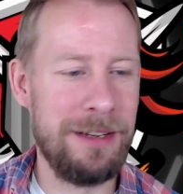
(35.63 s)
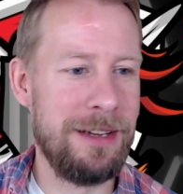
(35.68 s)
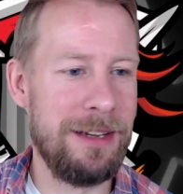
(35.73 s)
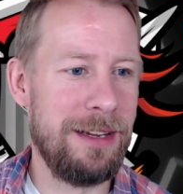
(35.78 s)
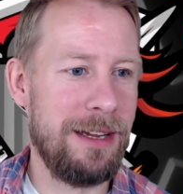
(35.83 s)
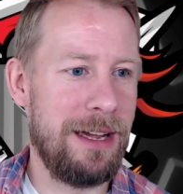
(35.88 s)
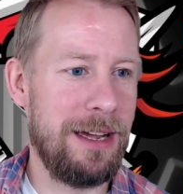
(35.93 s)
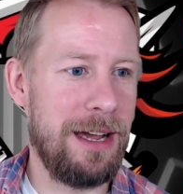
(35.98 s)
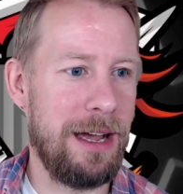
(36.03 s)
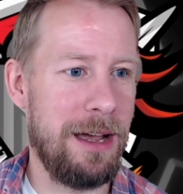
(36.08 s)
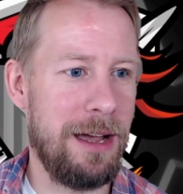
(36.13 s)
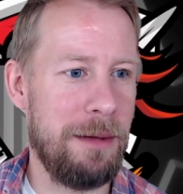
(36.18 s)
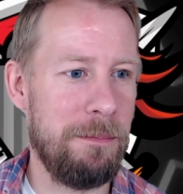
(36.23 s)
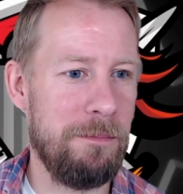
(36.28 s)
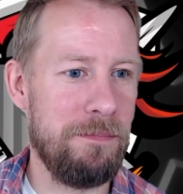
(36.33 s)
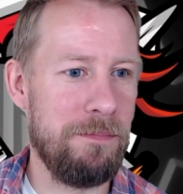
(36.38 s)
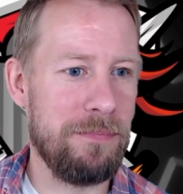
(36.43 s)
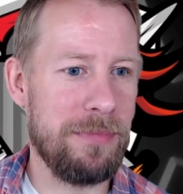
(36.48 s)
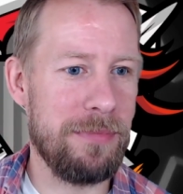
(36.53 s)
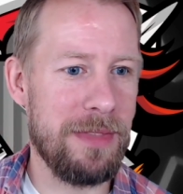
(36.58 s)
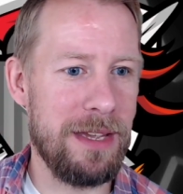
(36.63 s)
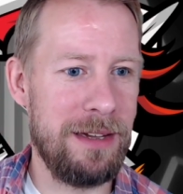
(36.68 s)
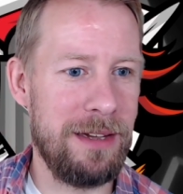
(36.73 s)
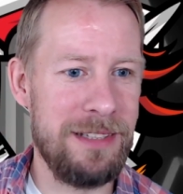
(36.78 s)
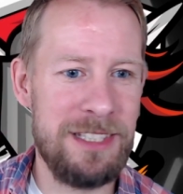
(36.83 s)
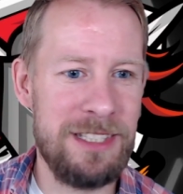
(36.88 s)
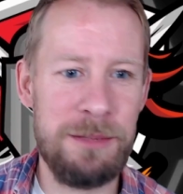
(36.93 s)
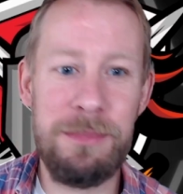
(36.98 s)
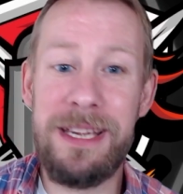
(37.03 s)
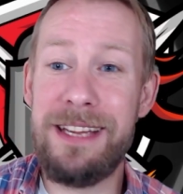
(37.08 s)

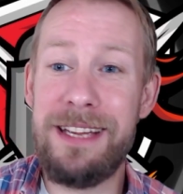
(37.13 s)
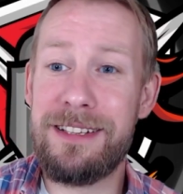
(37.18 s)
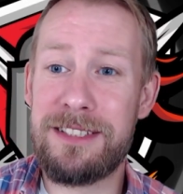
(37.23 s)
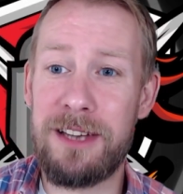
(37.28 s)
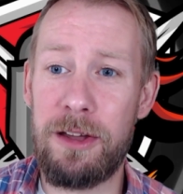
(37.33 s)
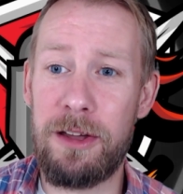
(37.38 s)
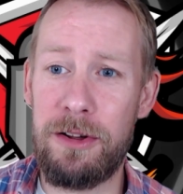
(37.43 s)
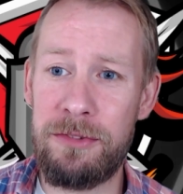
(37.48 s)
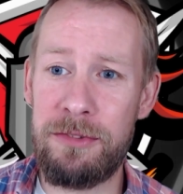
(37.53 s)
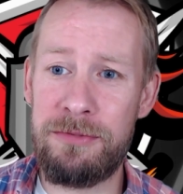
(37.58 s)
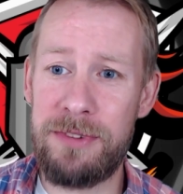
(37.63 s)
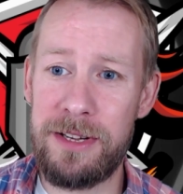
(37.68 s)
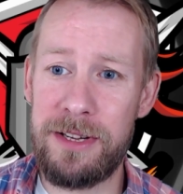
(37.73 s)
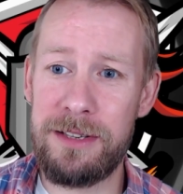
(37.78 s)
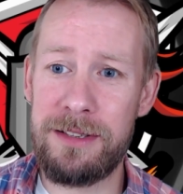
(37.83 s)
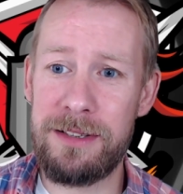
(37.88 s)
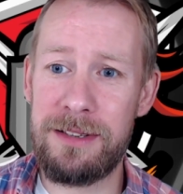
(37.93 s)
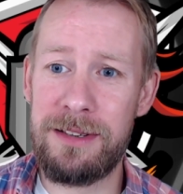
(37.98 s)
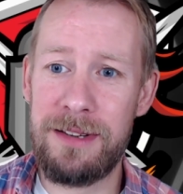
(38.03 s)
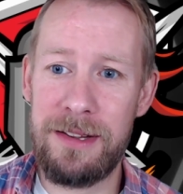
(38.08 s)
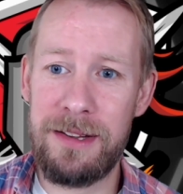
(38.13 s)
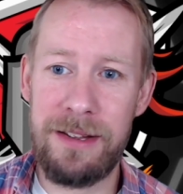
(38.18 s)
To me, it's a lot of fun.